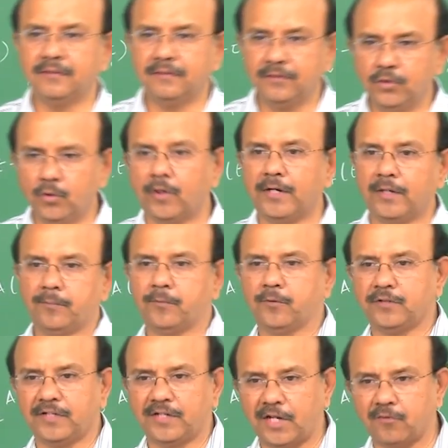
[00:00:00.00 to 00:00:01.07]
your
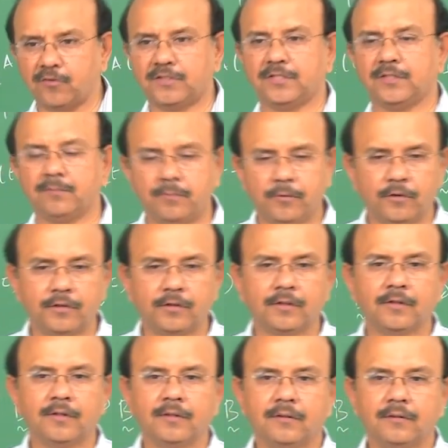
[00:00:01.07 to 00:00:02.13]
input, the driver's input,
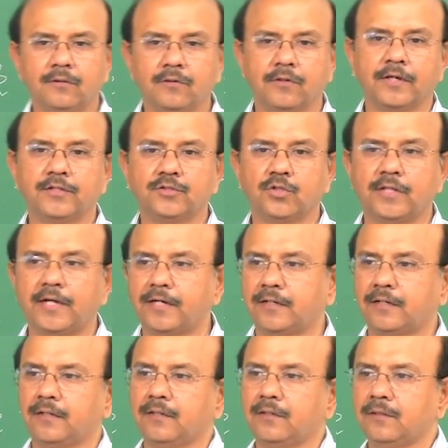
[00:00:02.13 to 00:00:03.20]
okay, so that
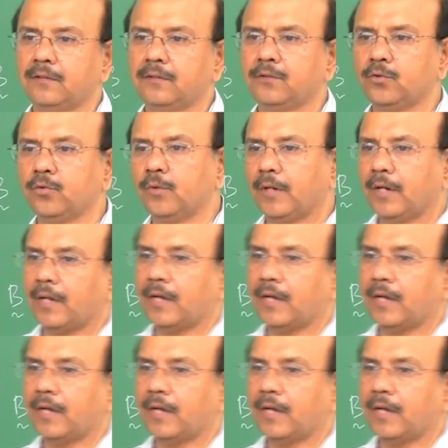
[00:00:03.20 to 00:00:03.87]
you will